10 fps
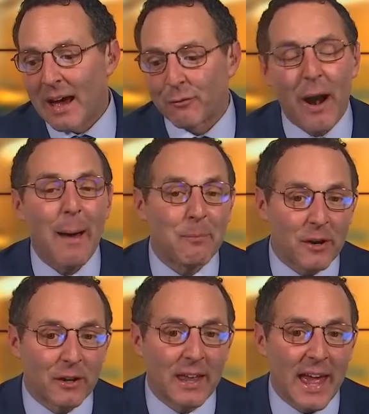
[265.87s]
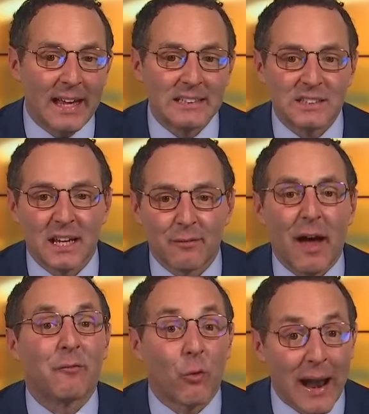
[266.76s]
wrapped their case,
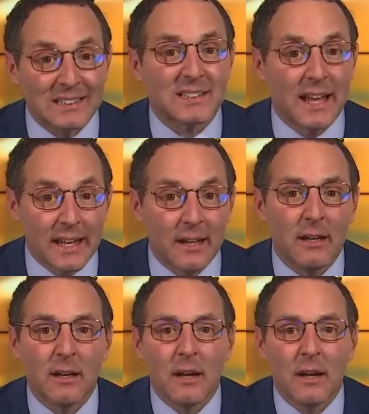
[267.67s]
have rested.